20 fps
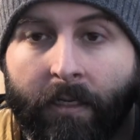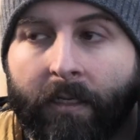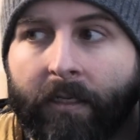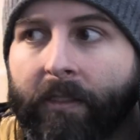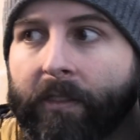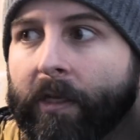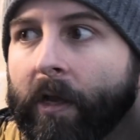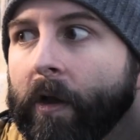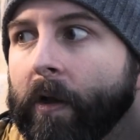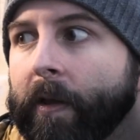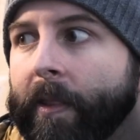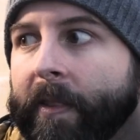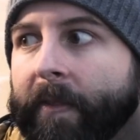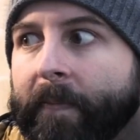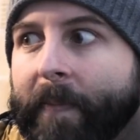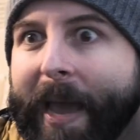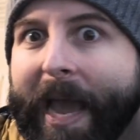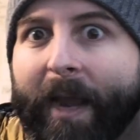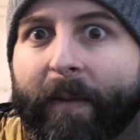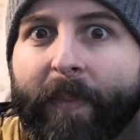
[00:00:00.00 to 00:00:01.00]
So in the
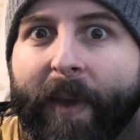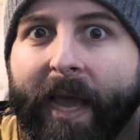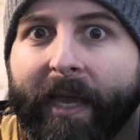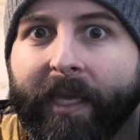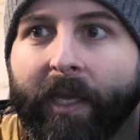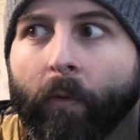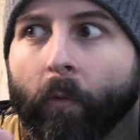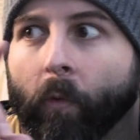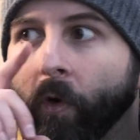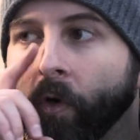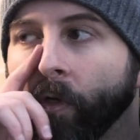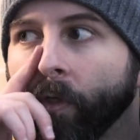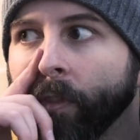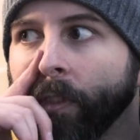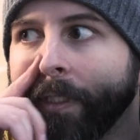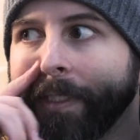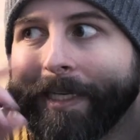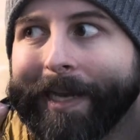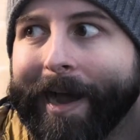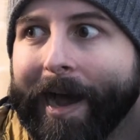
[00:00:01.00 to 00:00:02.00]
backpacking world,
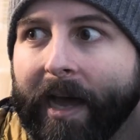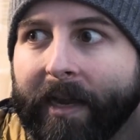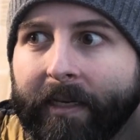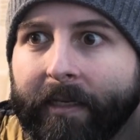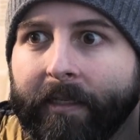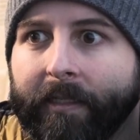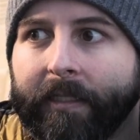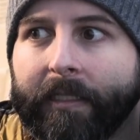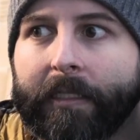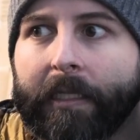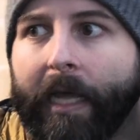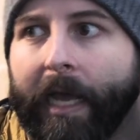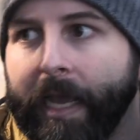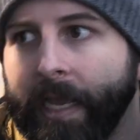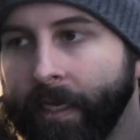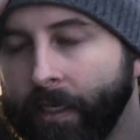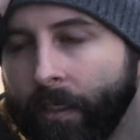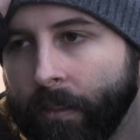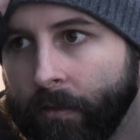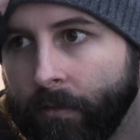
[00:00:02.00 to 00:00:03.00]
cotton is
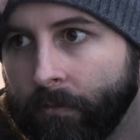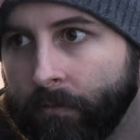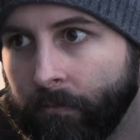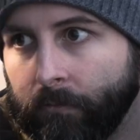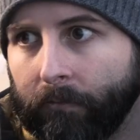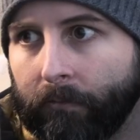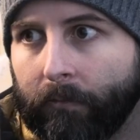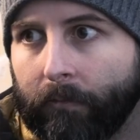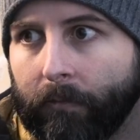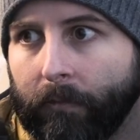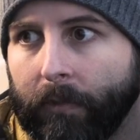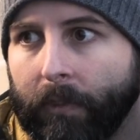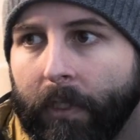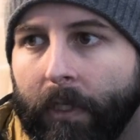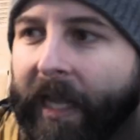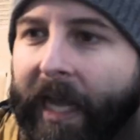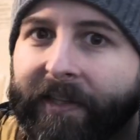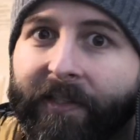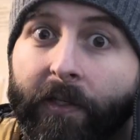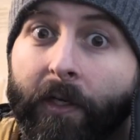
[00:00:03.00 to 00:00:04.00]
like,
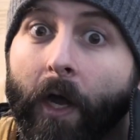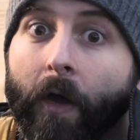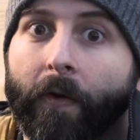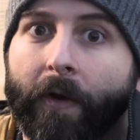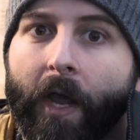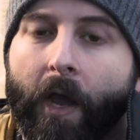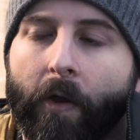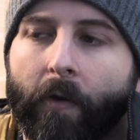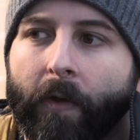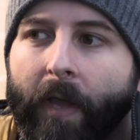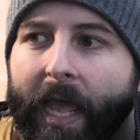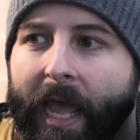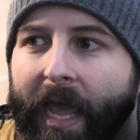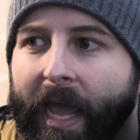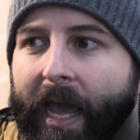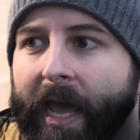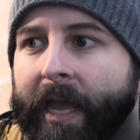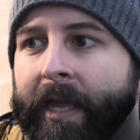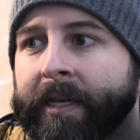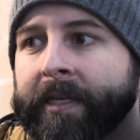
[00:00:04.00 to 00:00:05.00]
it's a no-no.
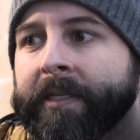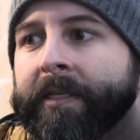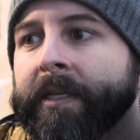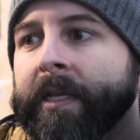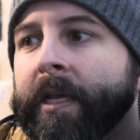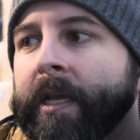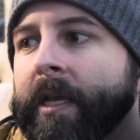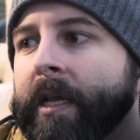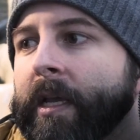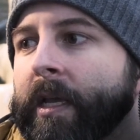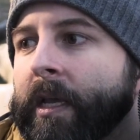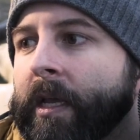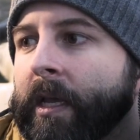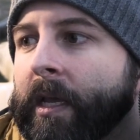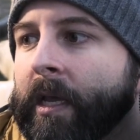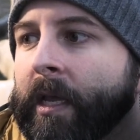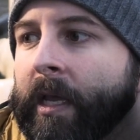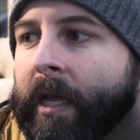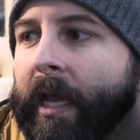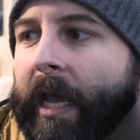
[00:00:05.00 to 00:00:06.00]
And
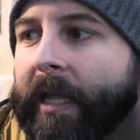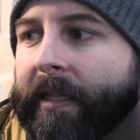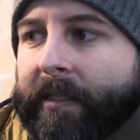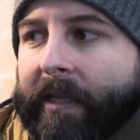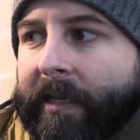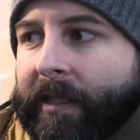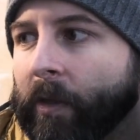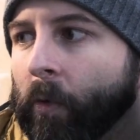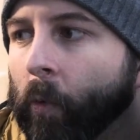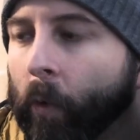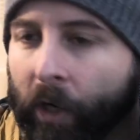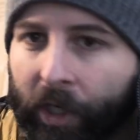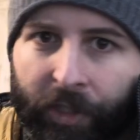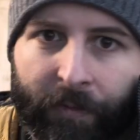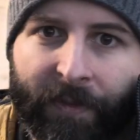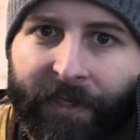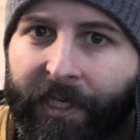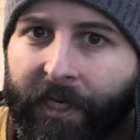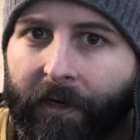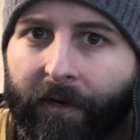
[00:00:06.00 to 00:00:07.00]
it's like the worst
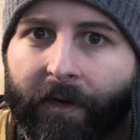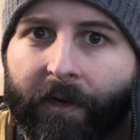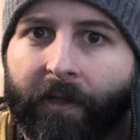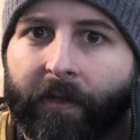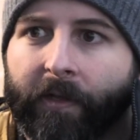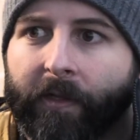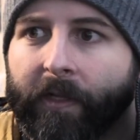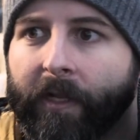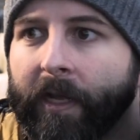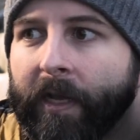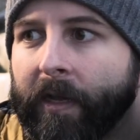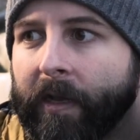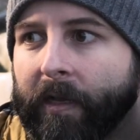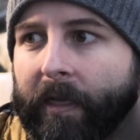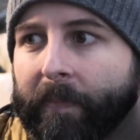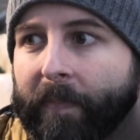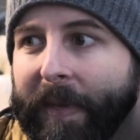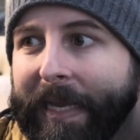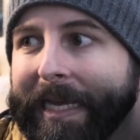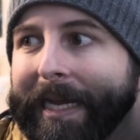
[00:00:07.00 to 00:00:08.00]
material
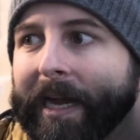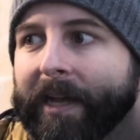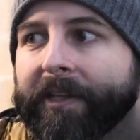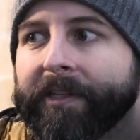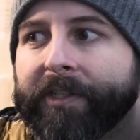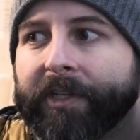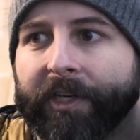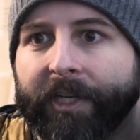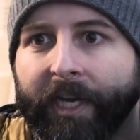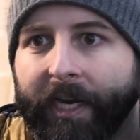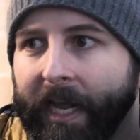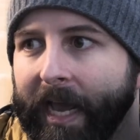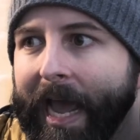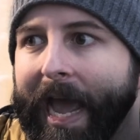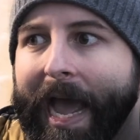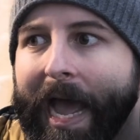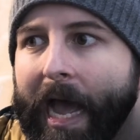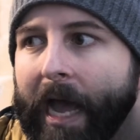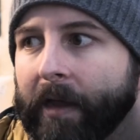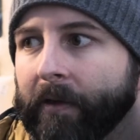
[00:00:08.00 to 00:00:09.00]
because you're gonna
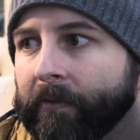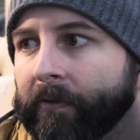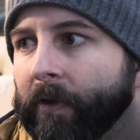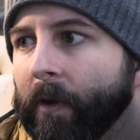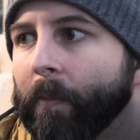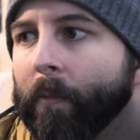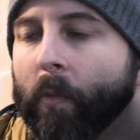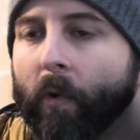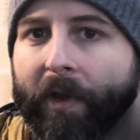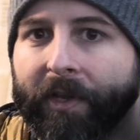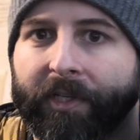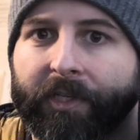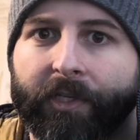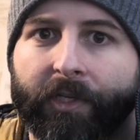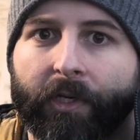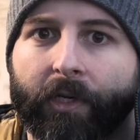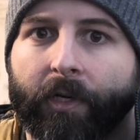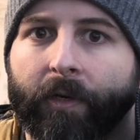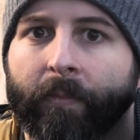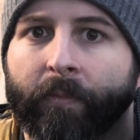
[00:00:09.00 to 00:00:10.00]
have
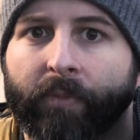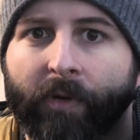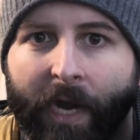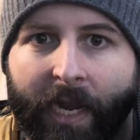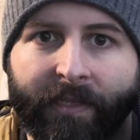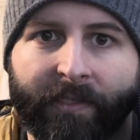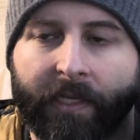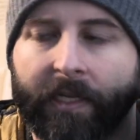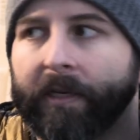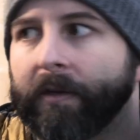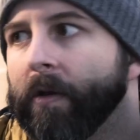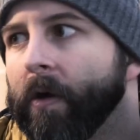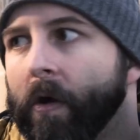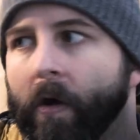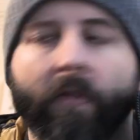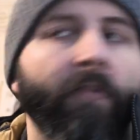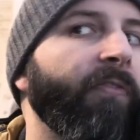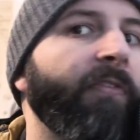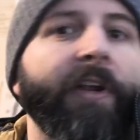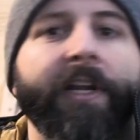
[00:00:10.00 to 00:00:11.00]
moisture present
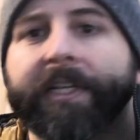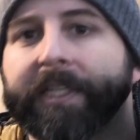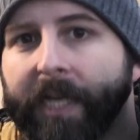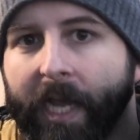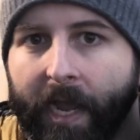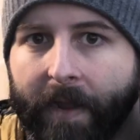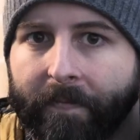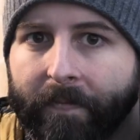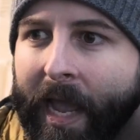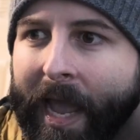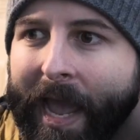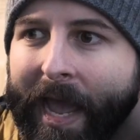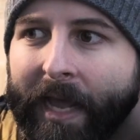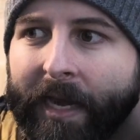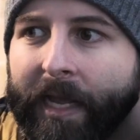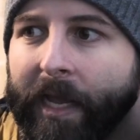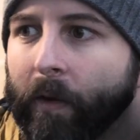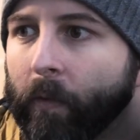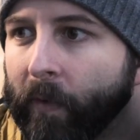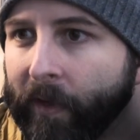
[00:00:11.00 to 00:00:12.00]
all the freaking time
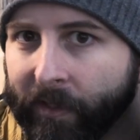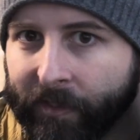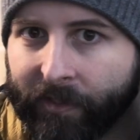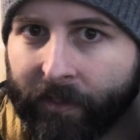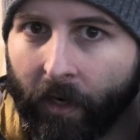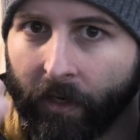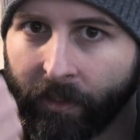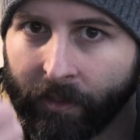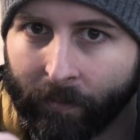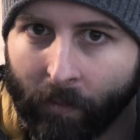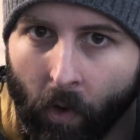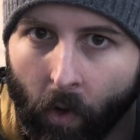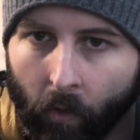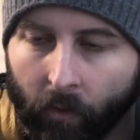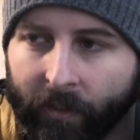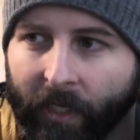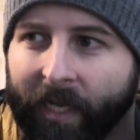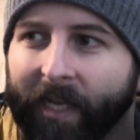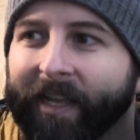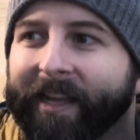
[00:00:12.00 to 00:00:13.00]
and it will start to mold.